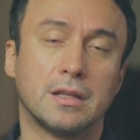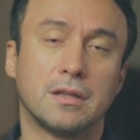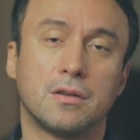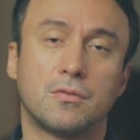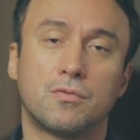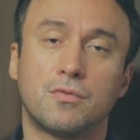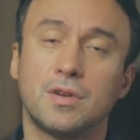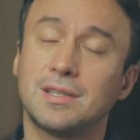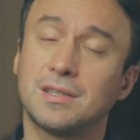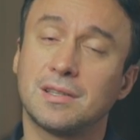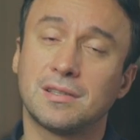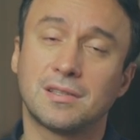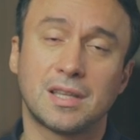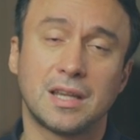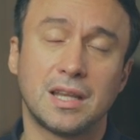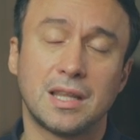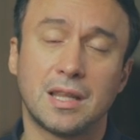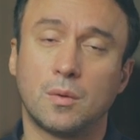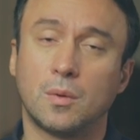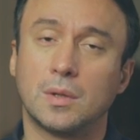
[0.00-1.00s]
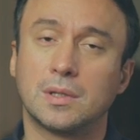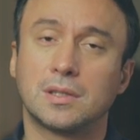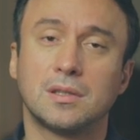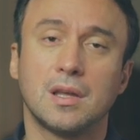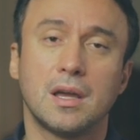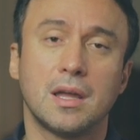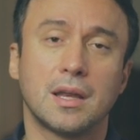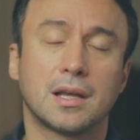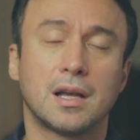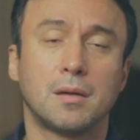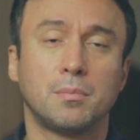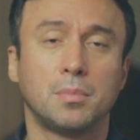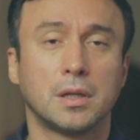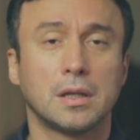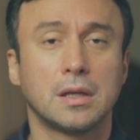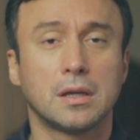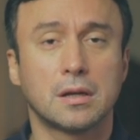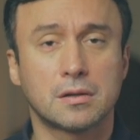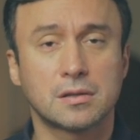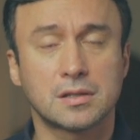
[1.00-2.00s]
The recent study that was done a couple of
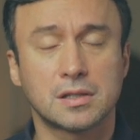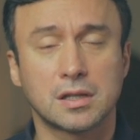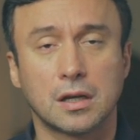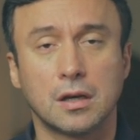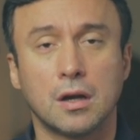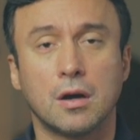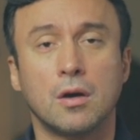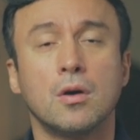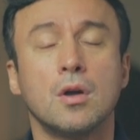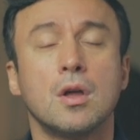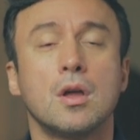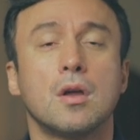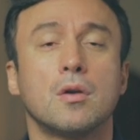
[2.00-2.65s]
years ago